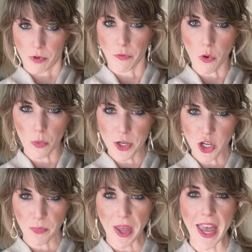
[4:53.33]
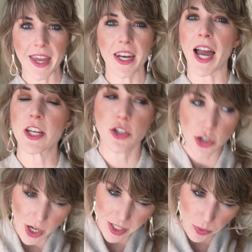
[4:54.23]
before we jump ahead, I
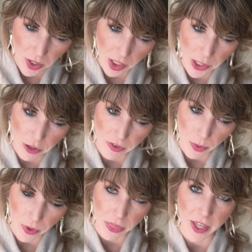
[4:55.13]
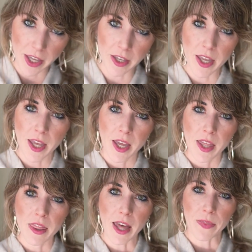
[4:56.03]
just wanna clarify one thing,
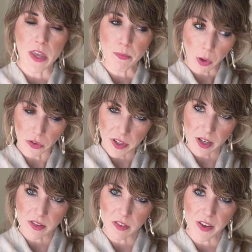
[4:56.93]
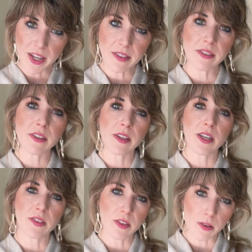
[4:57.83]
that the pulse ox device,
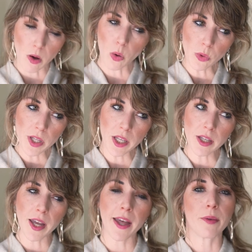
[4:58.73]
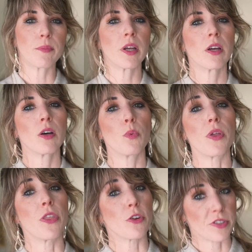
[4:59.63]
it's only gonna come
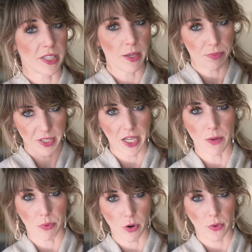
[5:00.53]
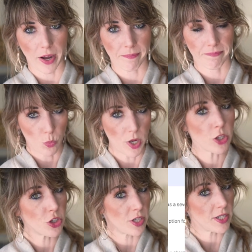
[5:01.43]
with their sleep study program, which